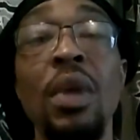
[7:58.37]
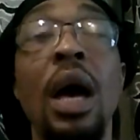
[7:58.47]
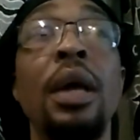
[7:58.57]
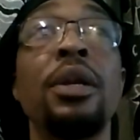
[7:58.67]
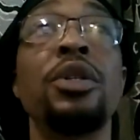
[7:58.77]

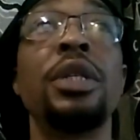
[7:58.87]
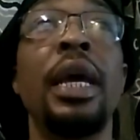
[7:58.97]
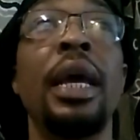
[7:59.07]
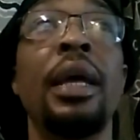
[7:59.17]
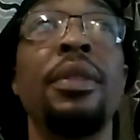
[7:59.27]
I
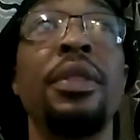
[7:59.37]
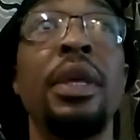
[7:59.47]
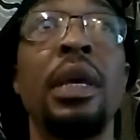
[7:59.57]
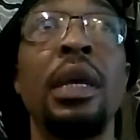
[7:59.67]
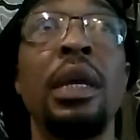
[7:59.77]
understand
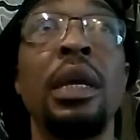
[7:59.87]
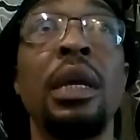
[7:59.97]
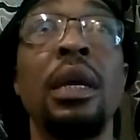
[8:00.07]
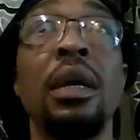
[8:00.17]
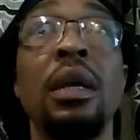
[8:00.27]
the
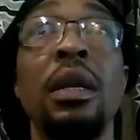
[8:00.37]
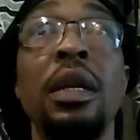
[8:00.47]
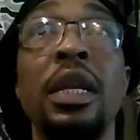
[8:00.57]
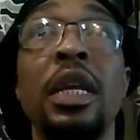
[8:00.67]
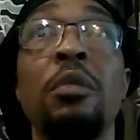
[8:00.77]

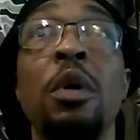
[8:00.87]
deep